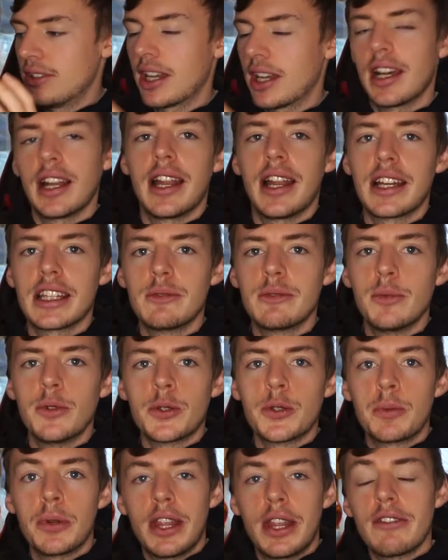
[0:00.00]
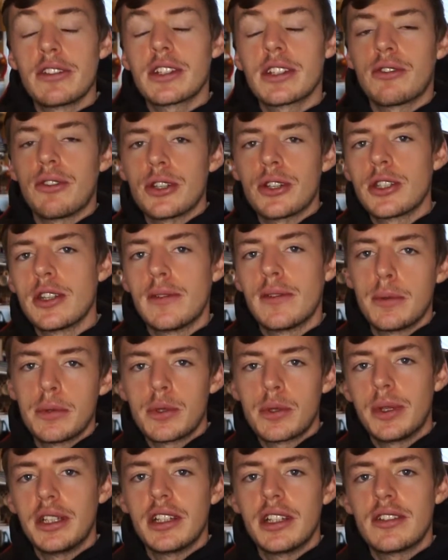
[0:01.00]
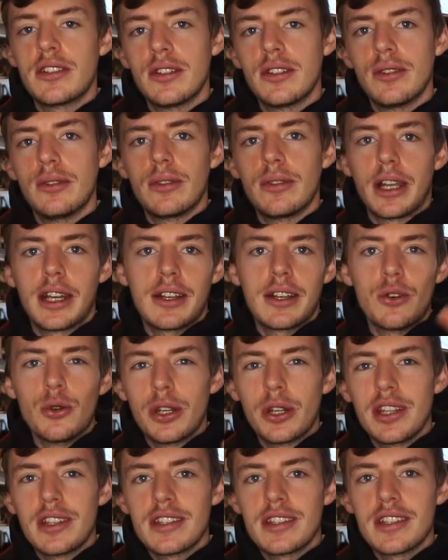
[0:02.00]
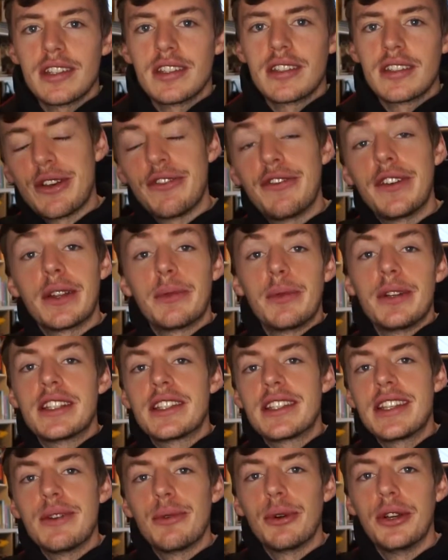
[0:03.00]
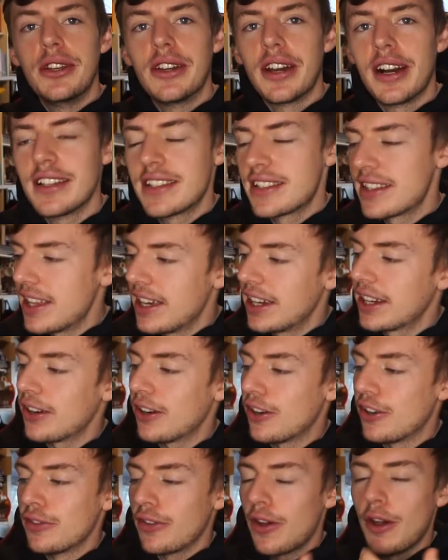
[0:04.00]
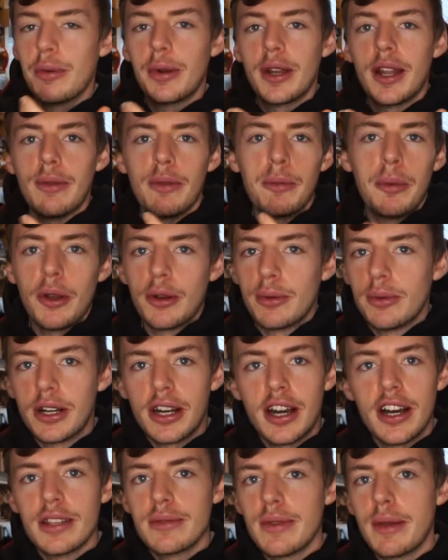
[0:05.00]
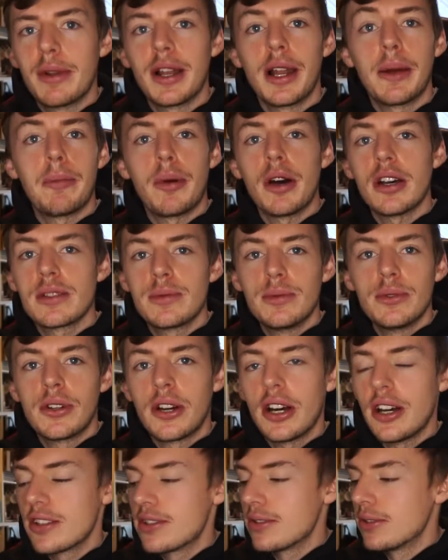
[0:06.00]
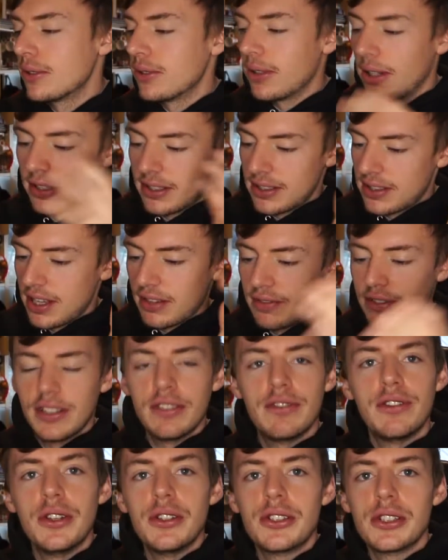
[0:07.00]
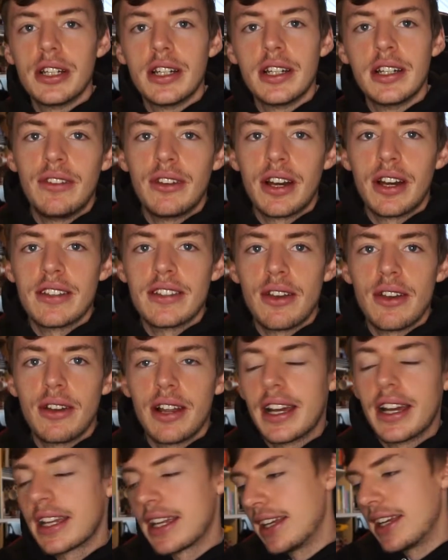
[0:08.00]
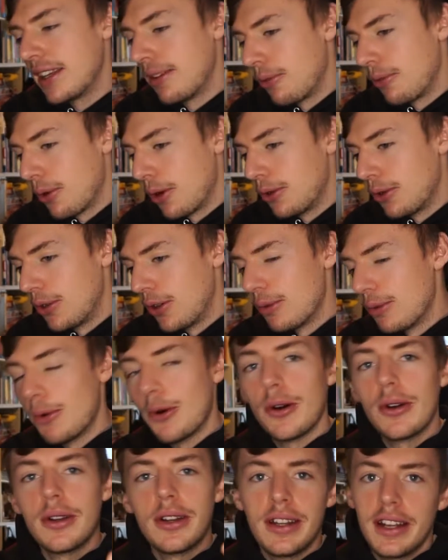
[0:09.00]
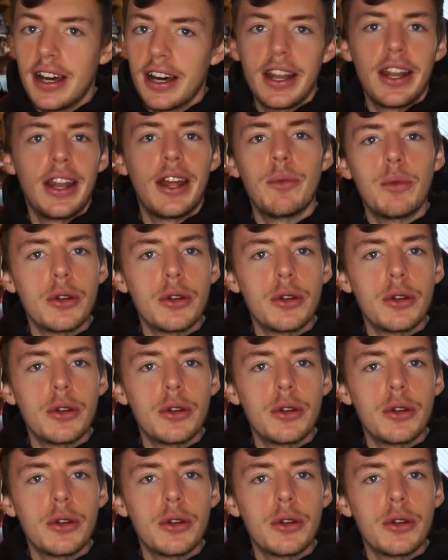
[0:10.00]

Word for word: the collectibles, but there is a crossover between the two like audiences, so I figured we'd see what you guys think of opening up the Pokemon cards, maybe like basketball cards or other stuff in the future. If you guys don't like it, then we won't do more, and I don't know,